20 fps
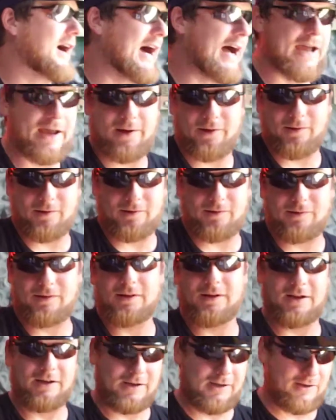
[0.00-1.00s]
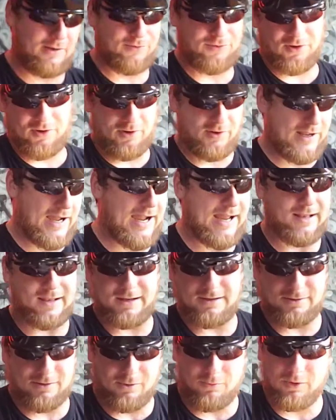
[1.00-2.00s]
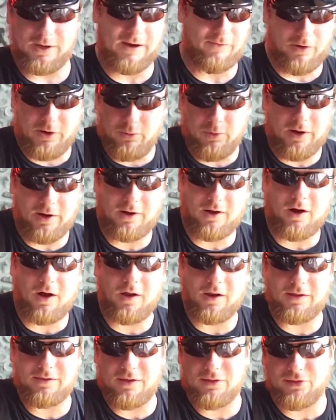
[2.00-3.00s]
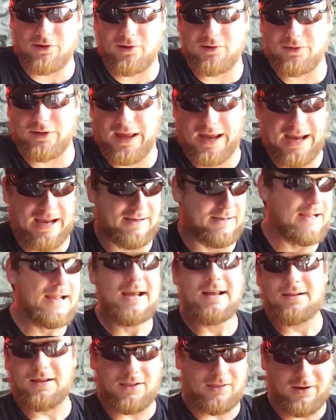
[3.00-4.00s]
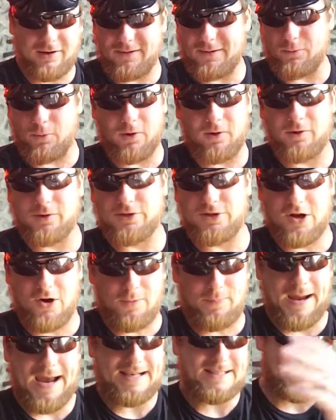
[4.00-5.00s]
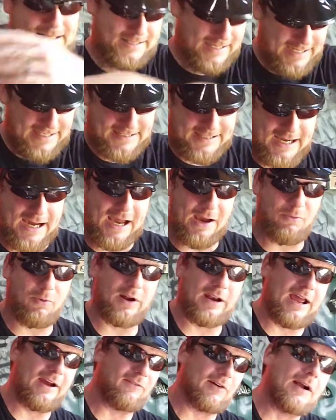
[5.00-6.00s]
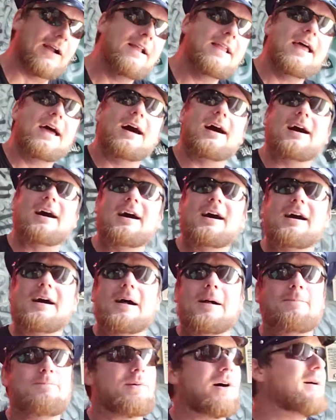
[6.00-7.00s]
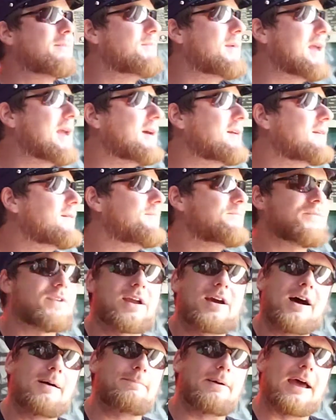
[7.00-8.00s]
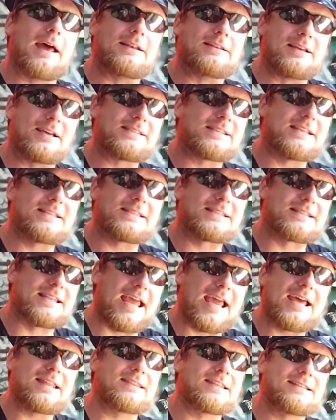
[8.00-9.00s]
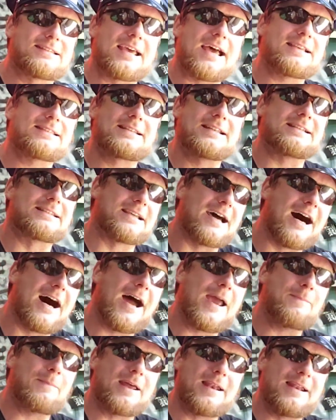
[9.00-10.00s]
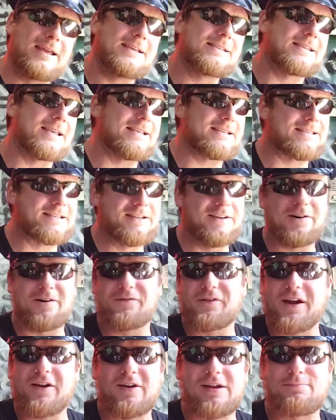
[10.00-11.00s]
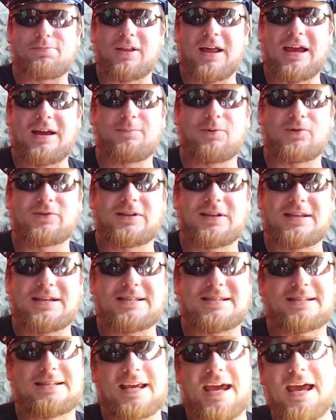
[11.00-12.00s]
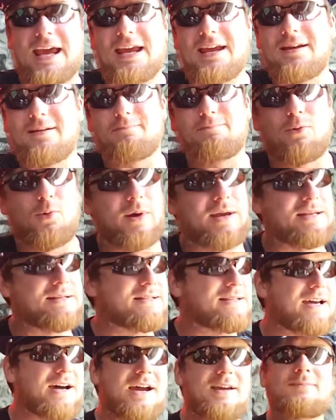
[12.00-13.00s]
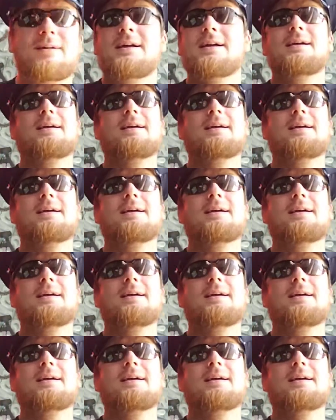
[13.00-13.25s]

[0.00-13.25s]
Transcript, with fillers: isle, uh, or third island, or whatever you want to call it, the third land, the third world. You go past the dice guy, whatever. Uh, but man, Cuphead, does it stand the test of time, and is it still very playable to this day and point in time?